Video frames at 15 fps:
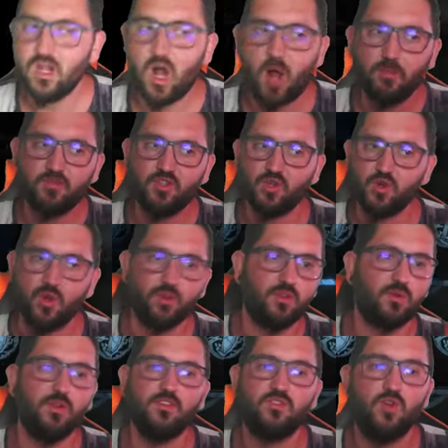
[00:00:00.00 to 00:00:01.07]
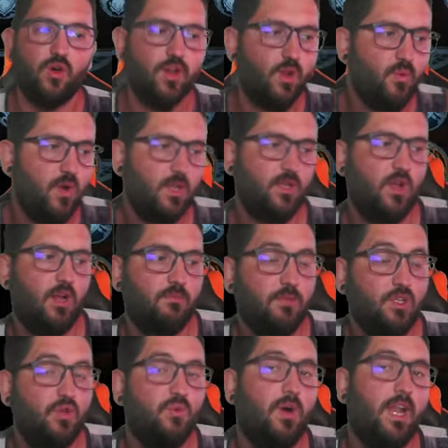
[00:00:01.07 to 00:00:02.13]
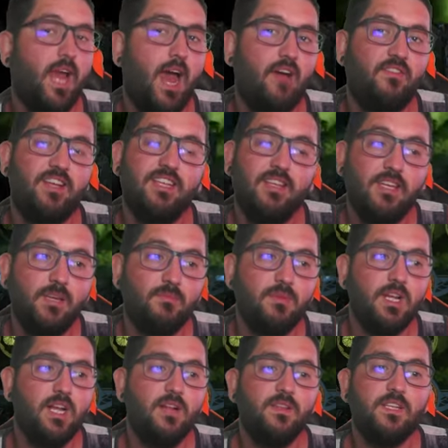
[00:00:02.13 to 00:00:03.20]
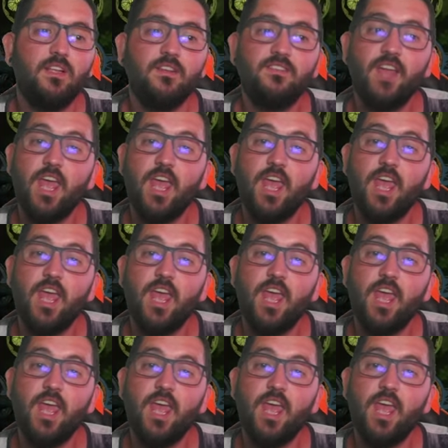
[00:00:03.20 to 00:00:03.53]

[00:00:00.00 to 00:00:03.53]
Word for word: Obviously, you're going through the story and whatnot, but you want to have a team that does